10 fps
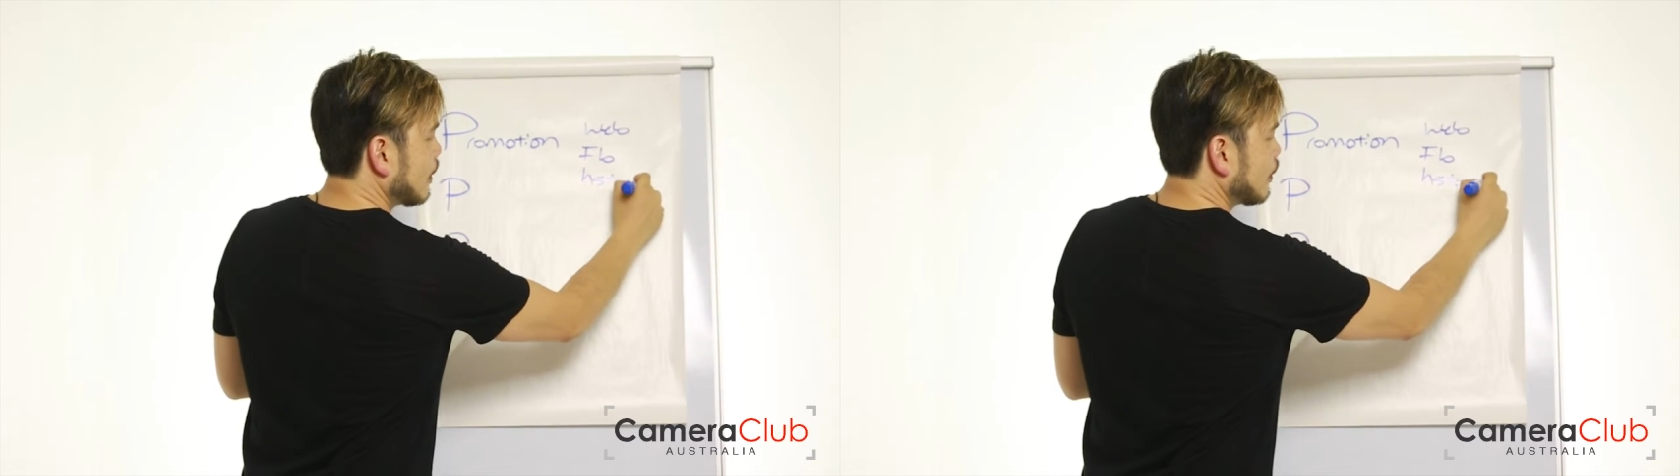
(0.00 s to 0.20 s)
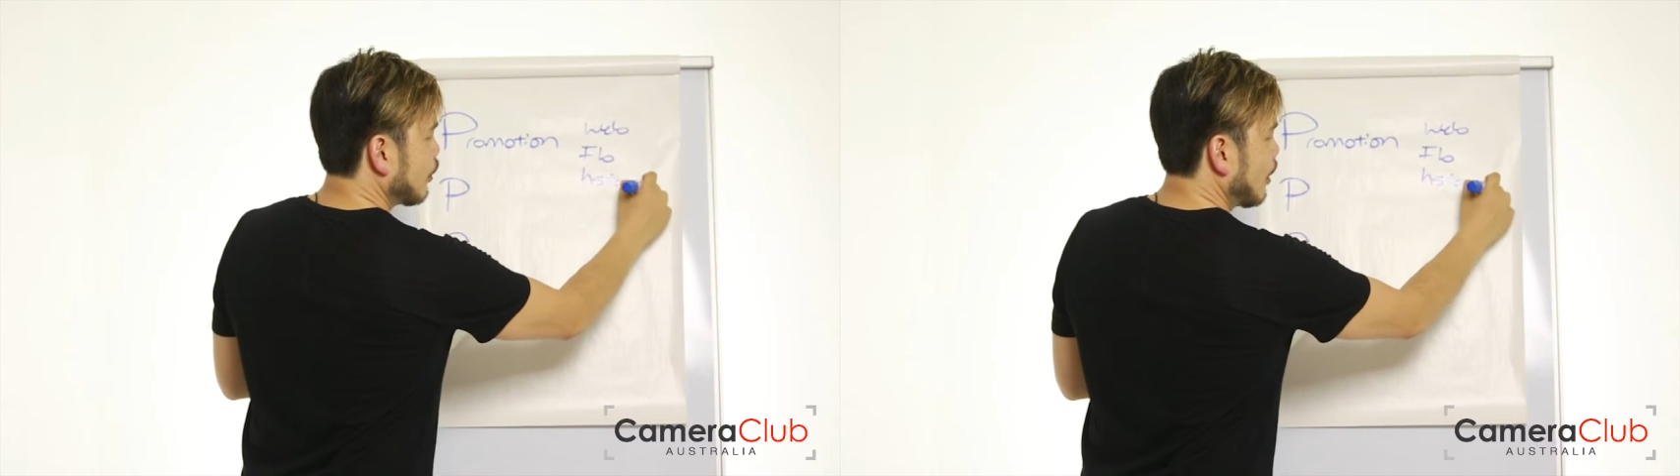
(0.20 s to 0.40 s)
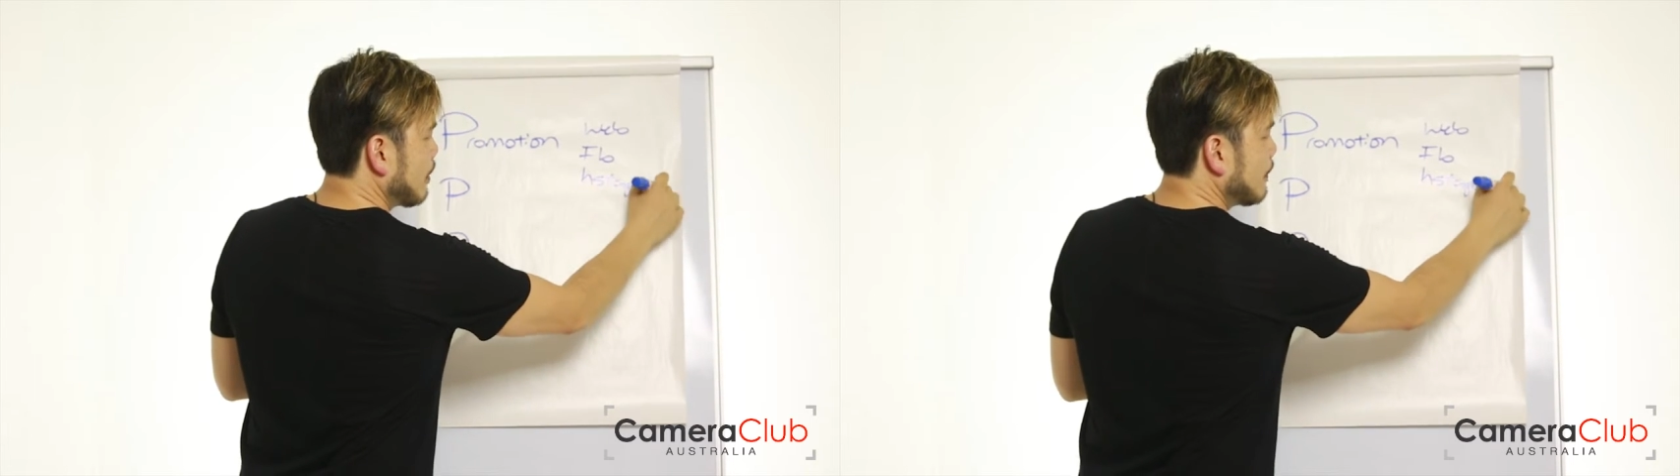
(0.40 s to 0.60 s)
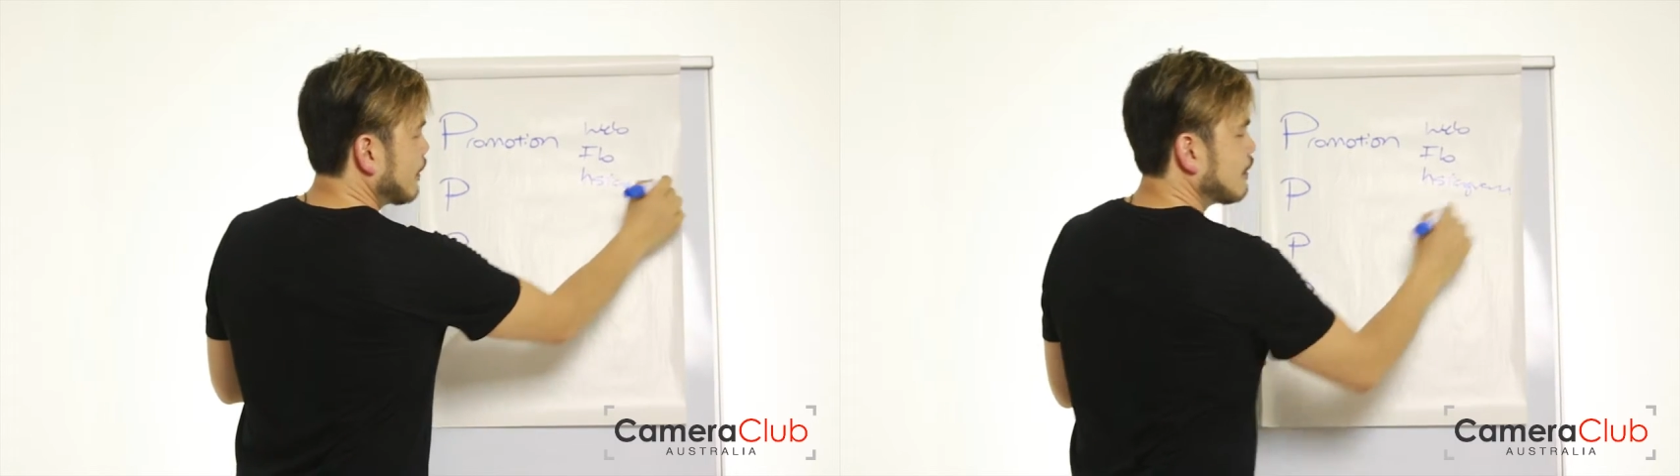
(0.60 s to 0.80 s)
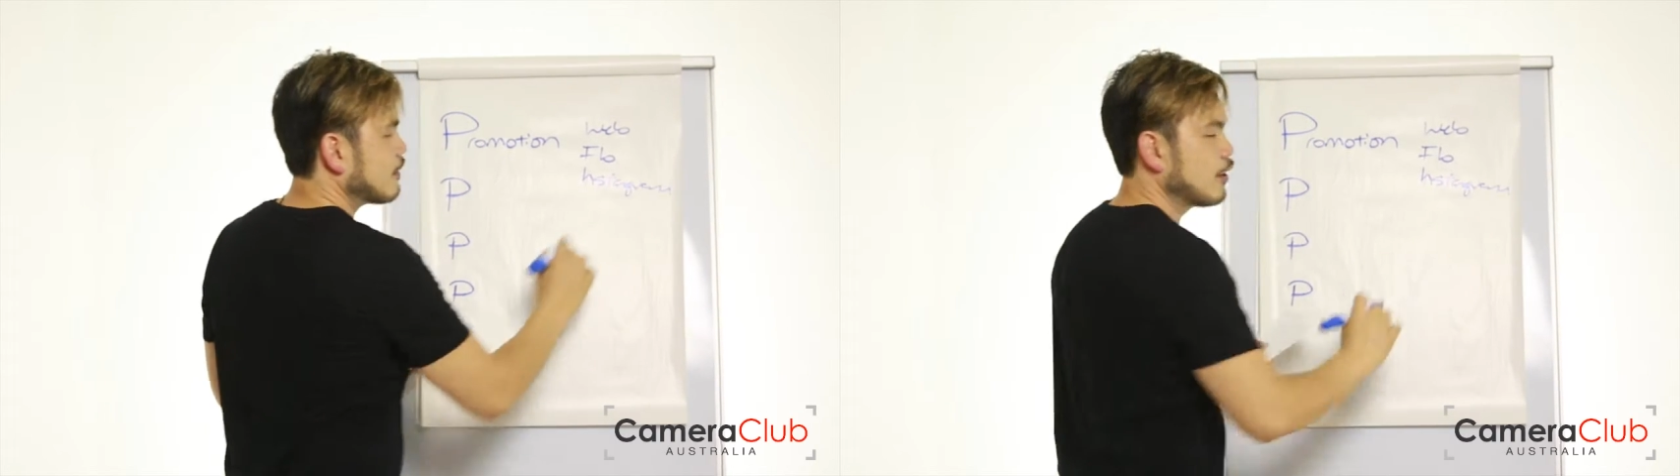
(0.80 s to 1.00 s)
so that people
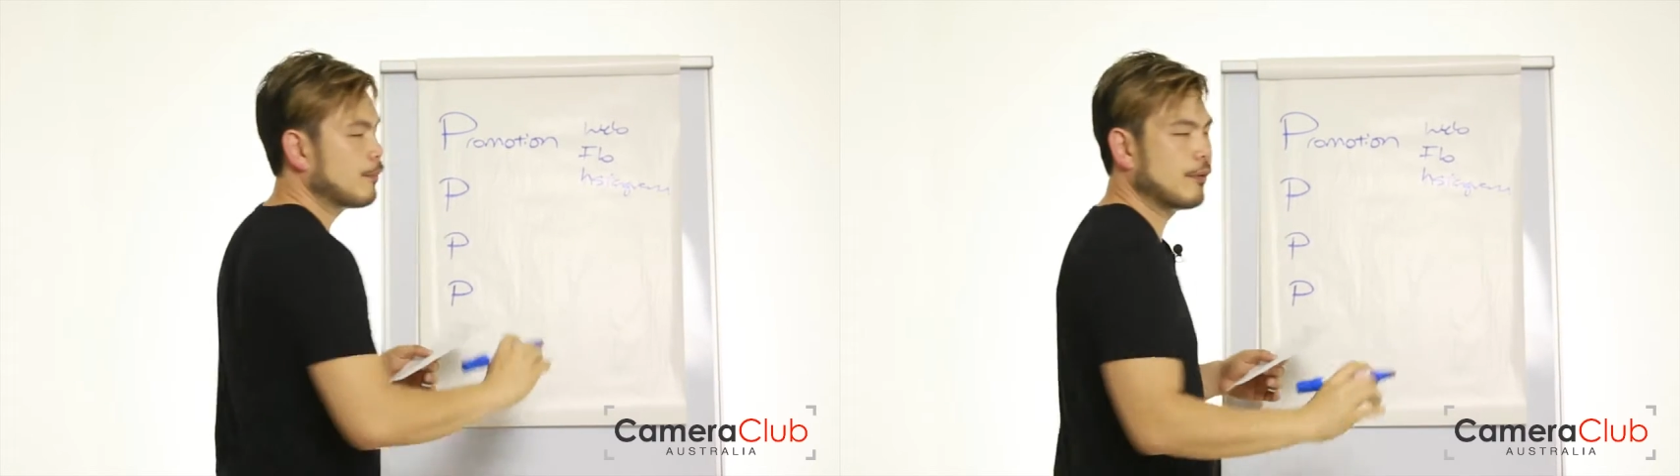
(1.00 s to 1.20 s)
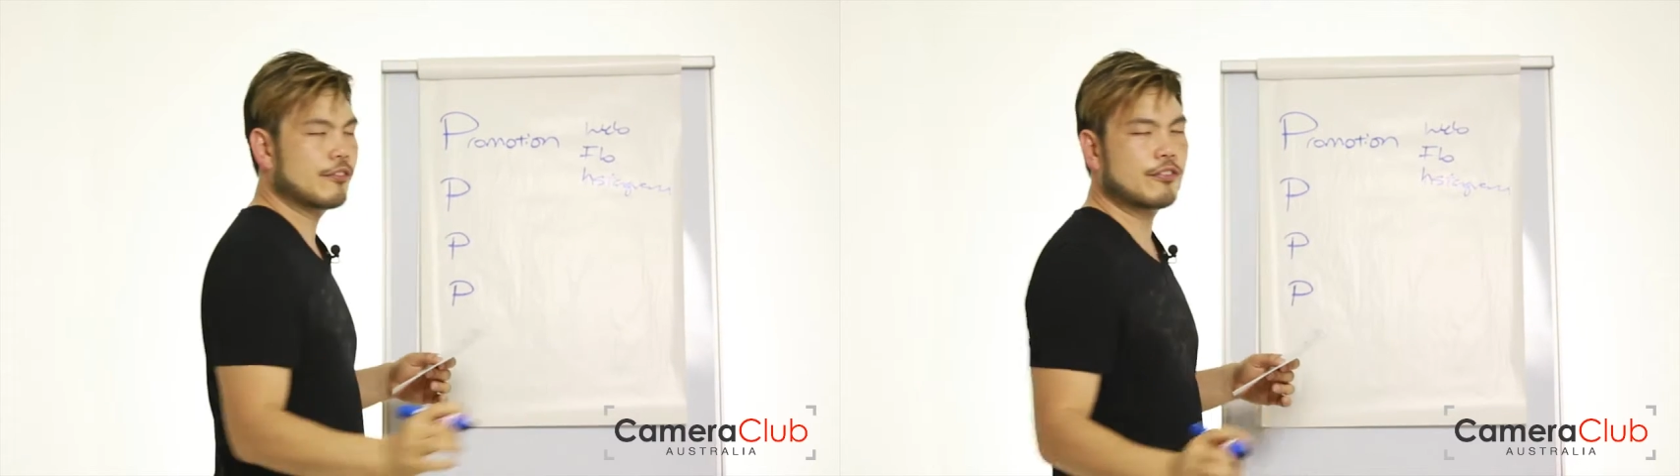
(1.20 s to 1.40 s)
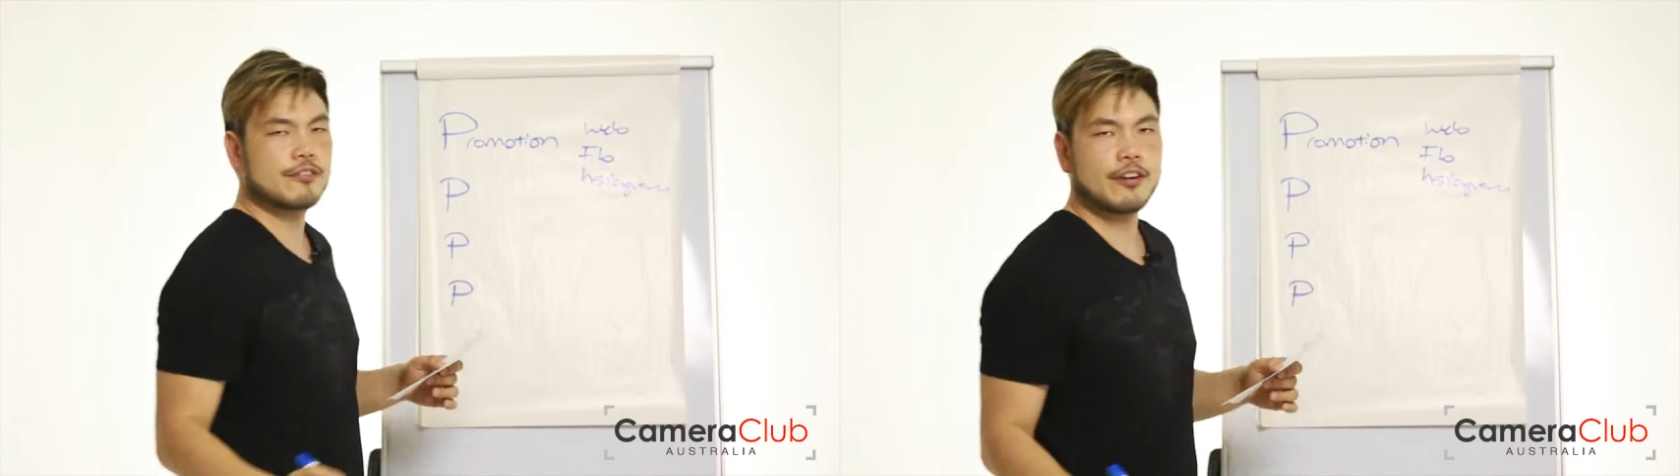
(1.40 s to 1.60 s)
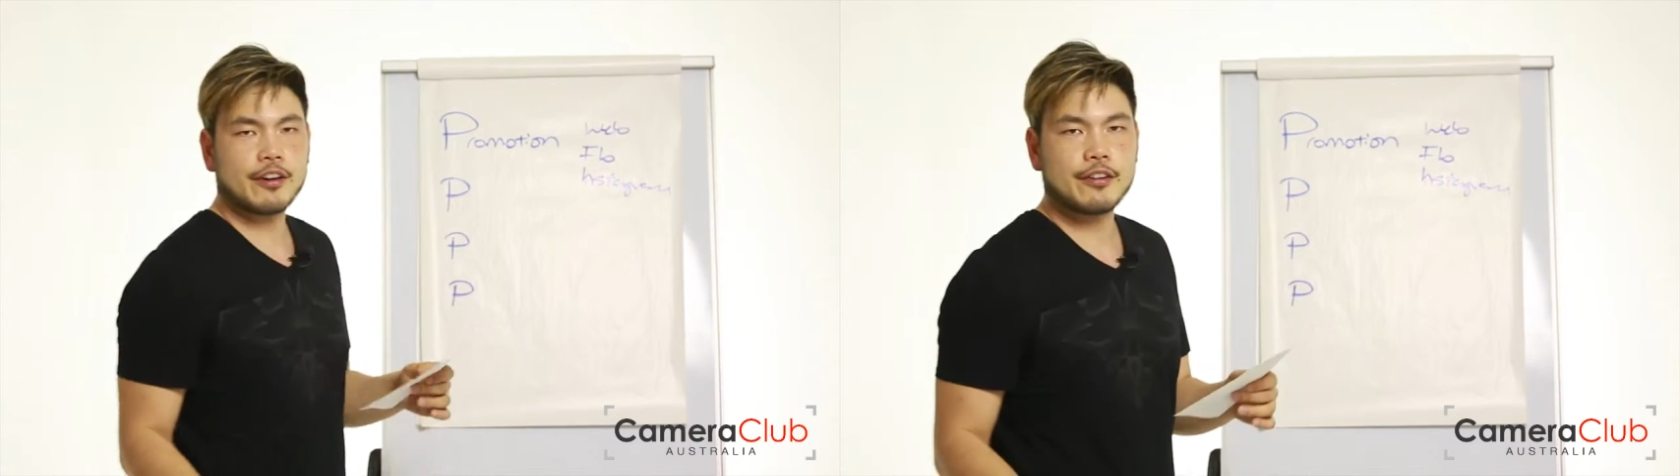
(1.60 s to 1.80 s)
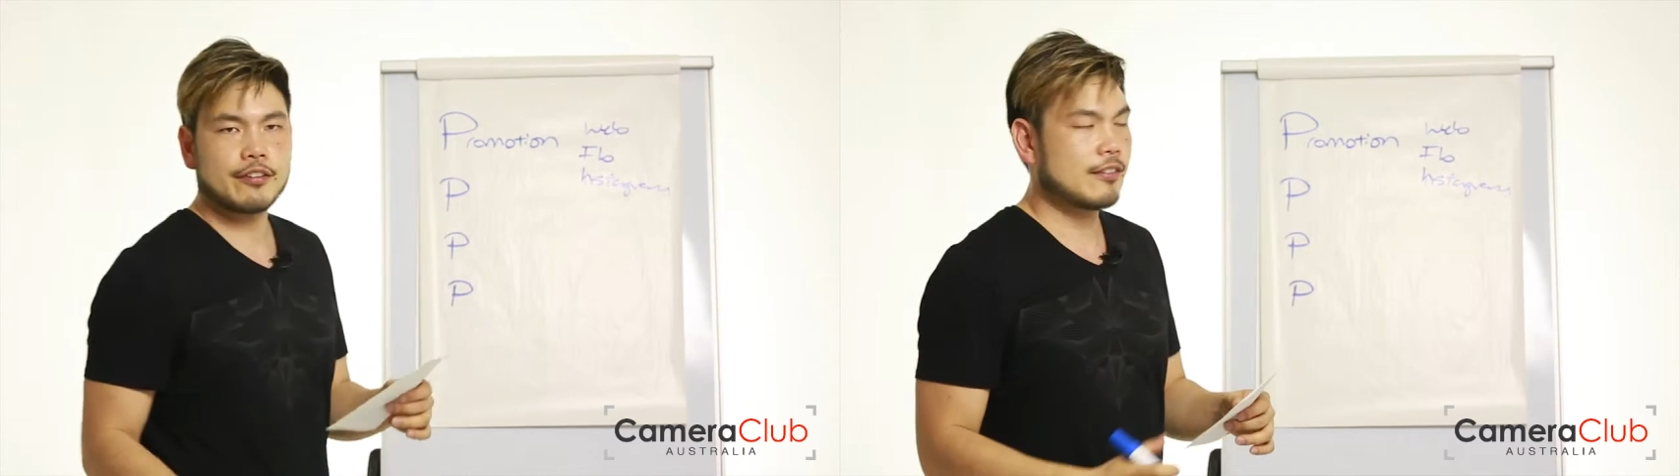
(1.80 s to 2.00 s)
can see your beautiful
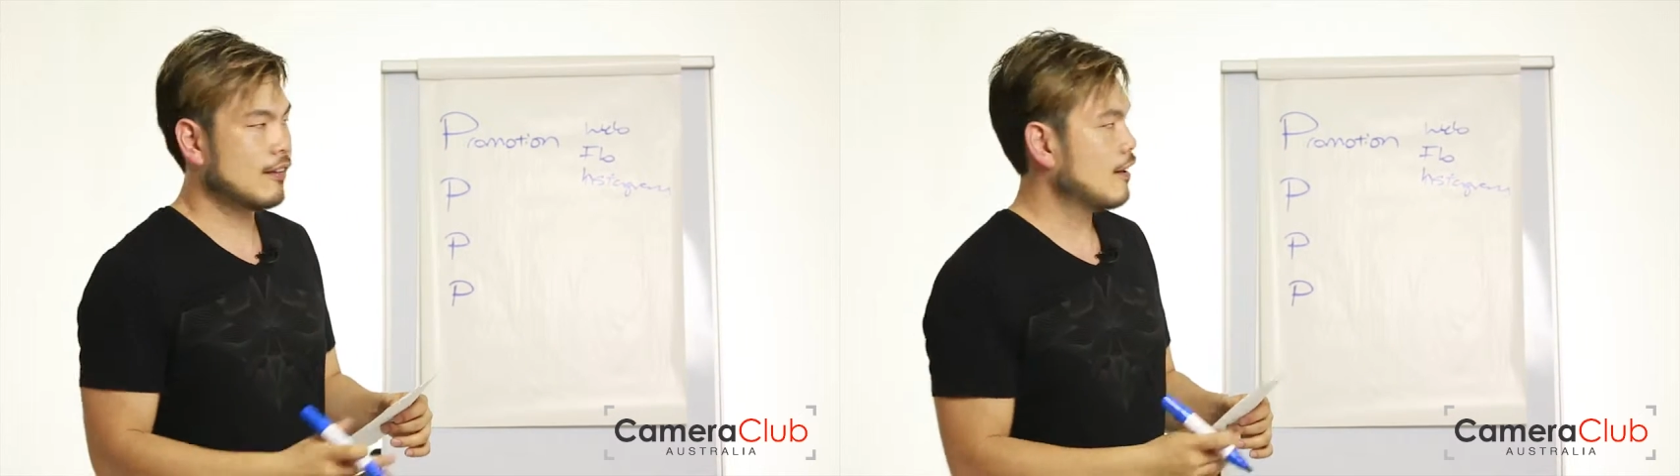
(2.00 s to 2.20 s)
photos.